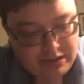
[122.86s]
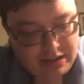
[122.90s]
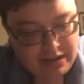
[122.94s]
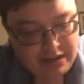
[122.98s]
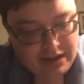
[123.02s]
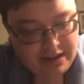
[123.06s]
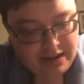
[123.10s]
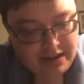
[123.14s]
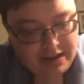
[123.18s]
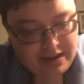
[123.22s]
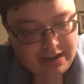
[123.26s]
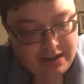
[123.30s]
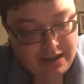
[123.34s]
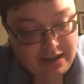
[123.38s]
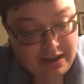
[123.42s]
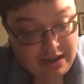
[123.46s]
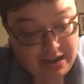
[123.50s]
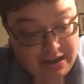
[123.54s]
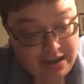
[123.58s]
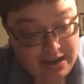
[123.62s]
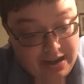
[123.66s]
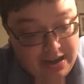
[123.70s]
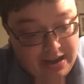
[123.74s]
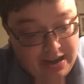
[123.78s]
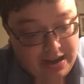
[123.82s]
and
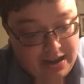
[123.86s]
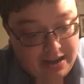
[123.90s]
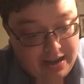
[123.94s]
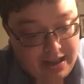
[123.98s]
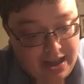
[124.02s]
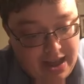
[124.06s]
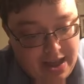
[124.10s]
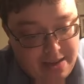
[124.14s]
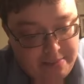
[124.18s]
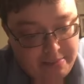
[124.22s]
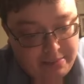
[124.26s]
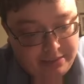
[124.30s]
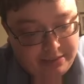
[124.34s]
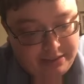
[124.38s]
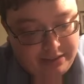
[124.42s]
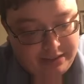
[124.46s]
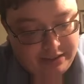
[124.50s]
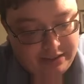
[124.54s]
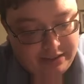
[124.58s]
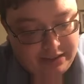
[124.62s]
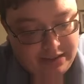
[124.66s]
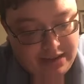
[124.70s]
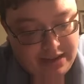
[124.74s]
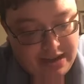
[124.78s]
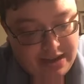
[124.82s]
he inhabited
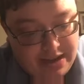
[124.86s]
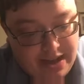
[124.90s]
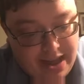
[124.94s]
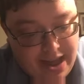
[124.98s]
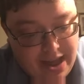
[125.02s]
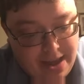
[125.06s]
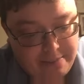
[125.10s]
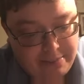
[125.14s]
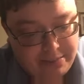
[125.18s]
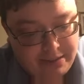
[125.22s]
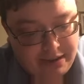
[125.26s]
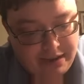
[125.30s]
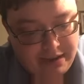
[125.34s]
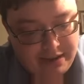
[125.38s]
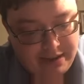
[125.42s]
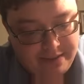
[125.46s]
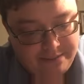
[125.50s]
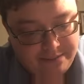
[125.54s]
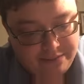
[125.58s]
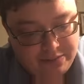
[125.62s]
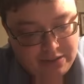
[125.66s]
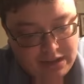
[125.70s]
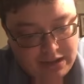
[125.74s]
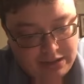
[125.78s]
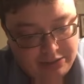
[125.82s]
he inhabited
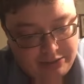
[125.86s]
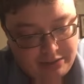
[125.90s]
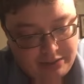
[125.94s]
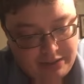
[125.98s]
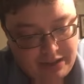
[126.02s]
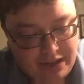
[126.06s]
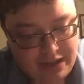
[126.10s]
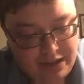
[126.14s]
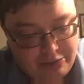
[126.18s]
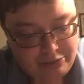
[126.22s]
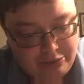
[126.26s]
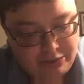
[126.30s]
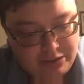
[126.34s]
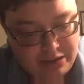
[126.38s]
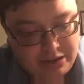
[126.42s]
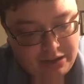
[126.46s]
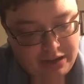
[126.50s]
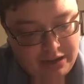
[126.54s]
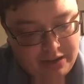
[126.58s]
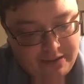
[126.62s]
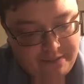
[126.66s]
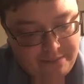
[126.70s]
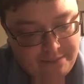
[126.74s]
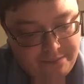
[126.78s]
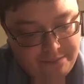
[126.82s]
unto the entering
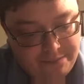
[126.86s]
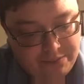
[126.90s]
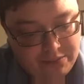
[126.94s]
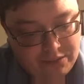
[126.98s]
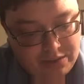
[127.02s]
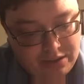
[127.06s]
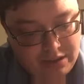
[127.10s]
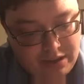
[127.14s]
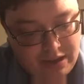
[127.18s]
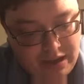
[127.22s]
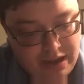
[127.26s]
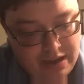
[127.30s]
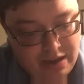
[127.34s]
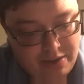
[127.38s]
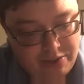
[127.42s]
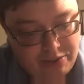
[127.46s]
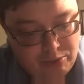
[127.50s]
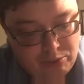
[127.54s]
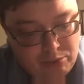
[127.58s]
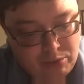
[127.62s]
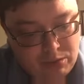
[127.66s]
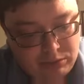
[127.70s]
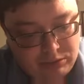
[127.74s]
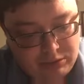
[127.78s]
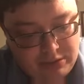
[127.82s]
in of the
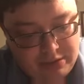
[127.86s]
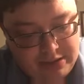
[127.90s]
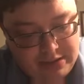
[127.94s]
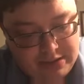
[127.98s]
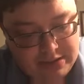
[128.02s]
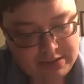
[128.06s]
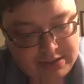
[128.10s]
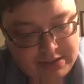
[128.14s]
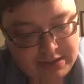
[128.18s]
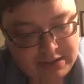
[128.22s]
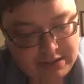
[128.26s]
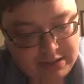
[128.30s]
wilderness